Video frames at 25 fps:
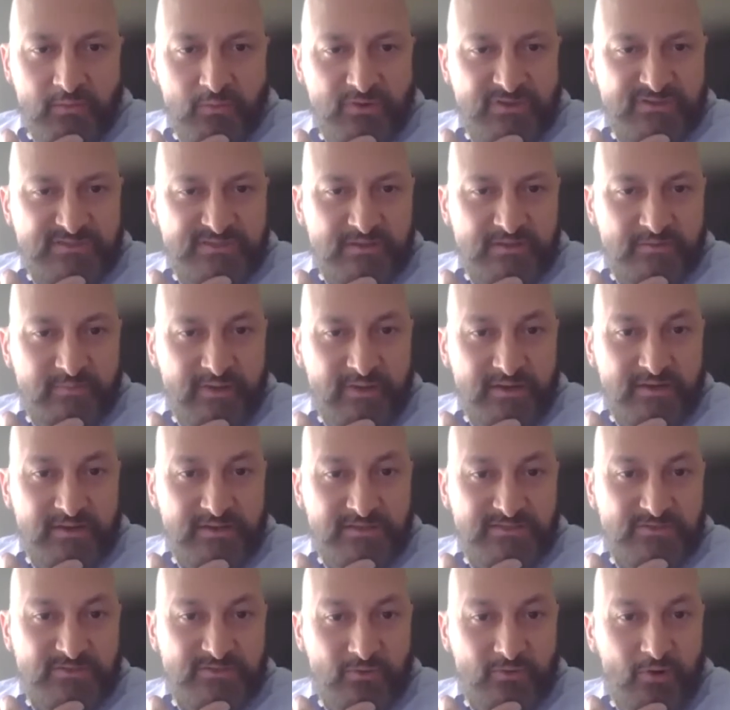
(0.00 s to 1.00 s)
was the
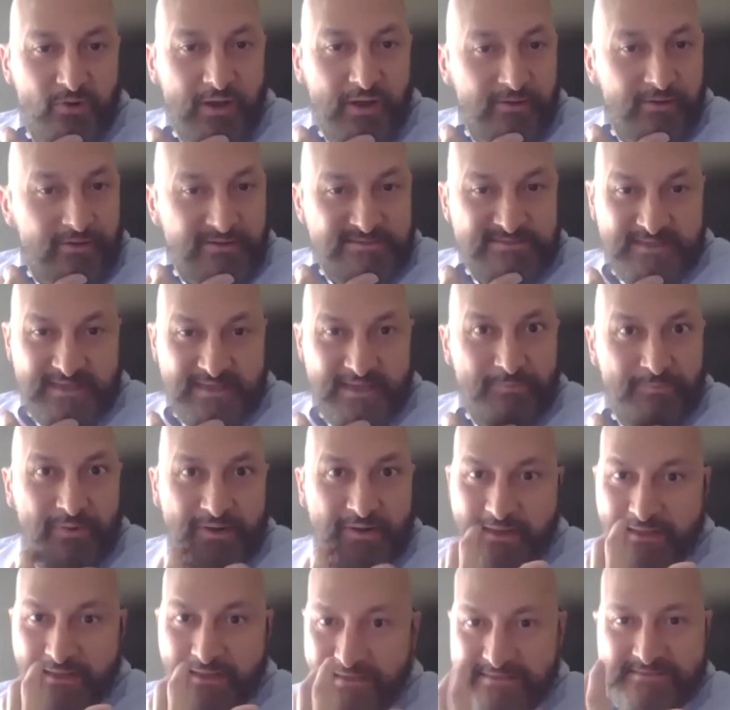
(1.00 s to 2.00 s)
ability to go out as I
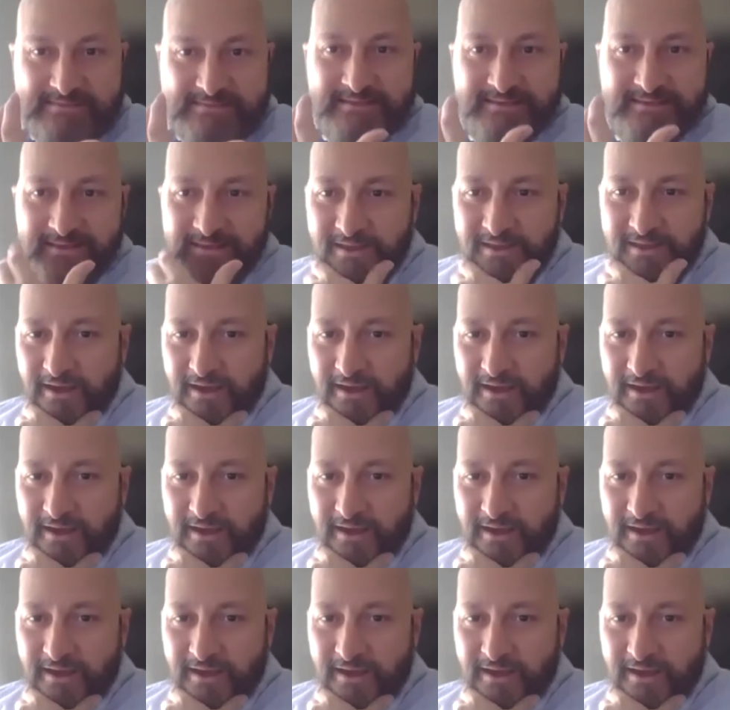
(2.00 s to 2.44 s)
pleased.